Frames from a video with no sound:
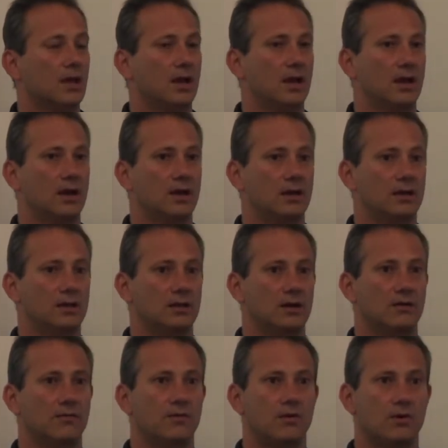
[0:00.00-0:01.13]
and
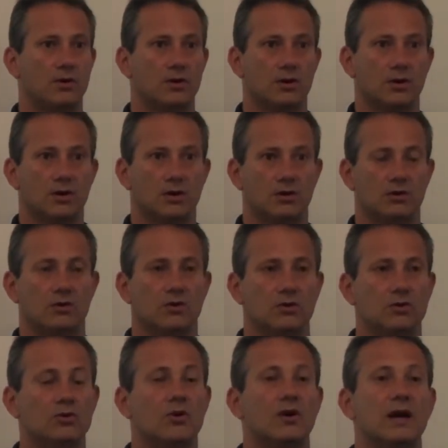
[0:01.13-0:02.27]
therefore,
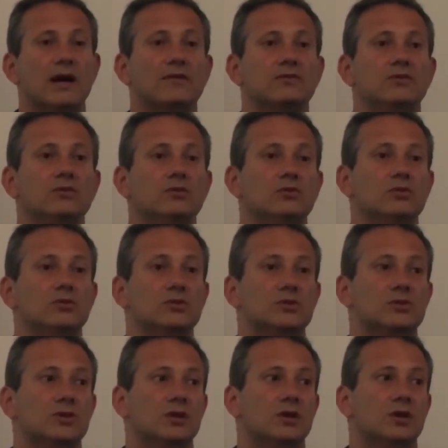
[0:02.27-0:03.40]
you don't have to use